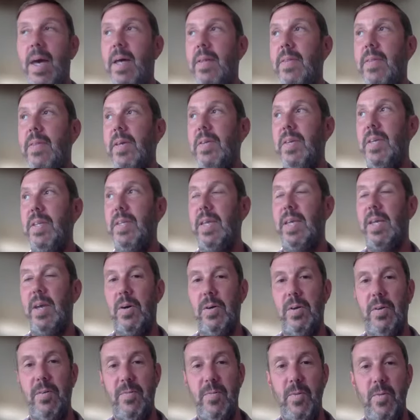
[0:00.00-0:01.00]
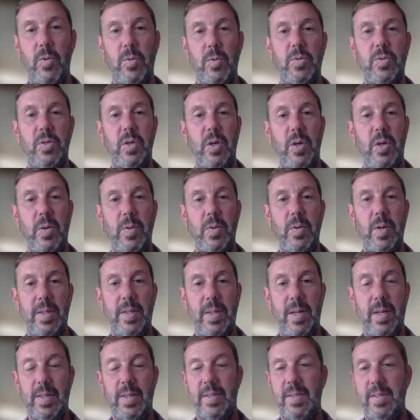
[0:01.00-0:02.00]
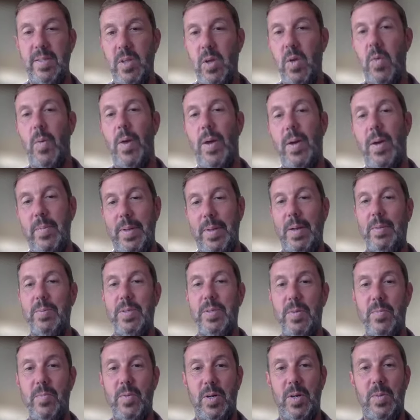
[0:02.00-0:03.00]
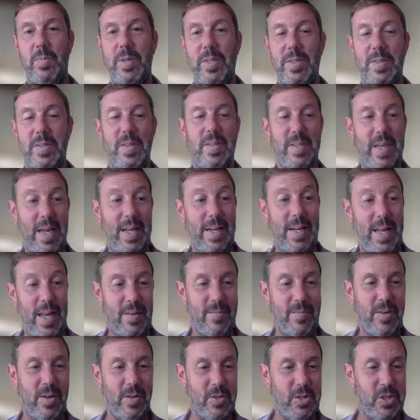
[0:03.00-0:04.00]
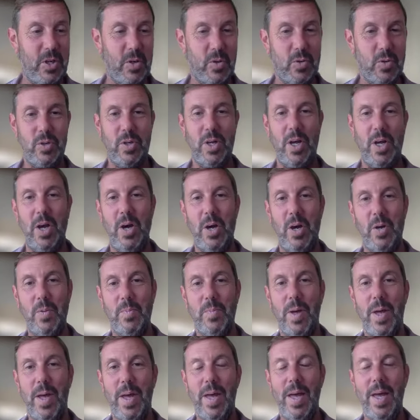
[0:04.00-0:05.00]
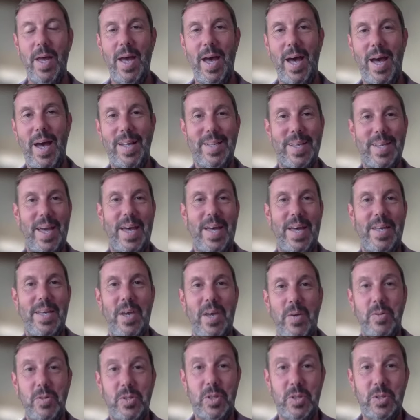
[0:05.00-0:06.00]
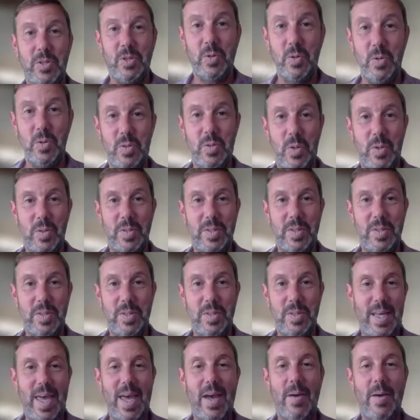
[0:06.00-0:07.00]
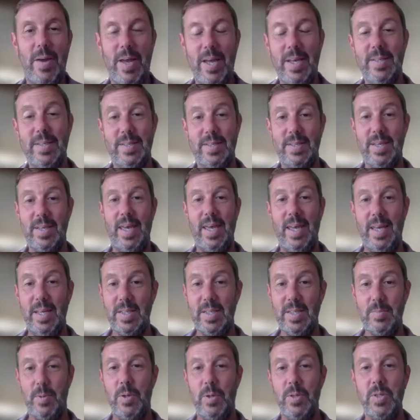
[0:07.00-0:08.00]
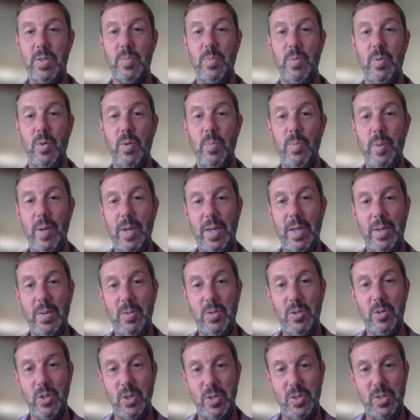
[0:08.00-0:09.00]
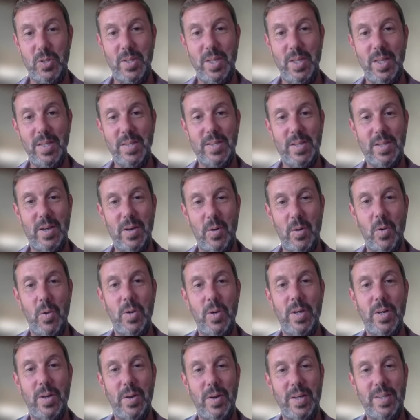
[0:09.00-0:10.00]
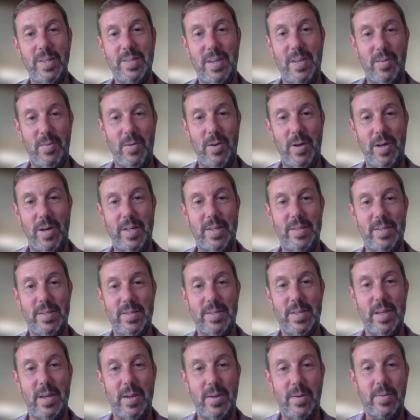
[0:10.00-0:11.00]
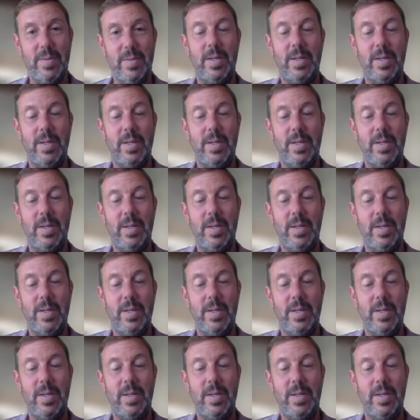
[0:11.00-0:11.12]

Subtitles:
They think they can't afford to, and that there's no way I'm going to be able to run a business and have young children at home. And yet, as you're sort of saying here, it is possible, but you just need to organise it right. So